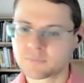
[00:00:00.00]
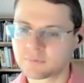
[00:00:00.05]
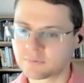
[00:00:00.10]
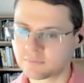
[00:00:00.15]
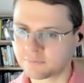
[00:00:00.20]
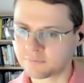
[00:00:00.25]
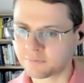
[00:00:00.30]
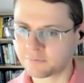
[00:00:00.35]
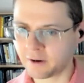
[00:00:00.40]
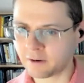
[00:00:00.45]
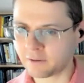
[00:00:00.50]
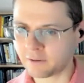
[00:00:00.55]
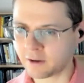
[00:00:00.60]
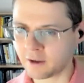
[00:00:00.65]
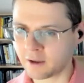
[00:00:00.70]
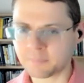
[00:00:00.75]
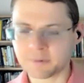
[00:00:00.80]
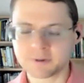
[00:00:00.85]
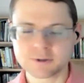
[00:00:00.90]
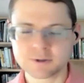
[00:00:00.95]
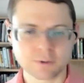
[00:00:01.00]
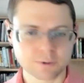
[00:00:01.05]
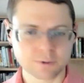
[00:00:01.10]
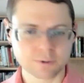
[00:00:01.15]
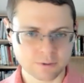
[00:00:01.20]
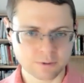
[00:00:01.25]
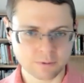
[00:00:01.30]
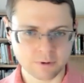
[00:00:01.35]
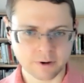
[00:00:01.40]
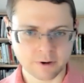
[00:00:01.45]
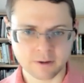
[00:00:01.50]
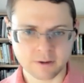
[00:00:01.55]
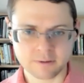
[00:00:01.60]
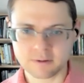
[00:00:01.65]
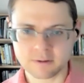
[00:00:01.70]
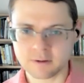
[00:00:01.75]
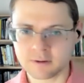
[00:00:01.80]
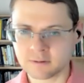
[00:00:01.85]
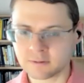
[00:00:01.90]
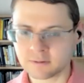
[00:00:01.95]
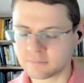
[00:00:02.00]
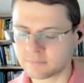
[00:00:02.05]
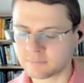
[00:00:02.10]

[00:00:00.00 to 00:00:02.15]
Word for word: very opportunity oriented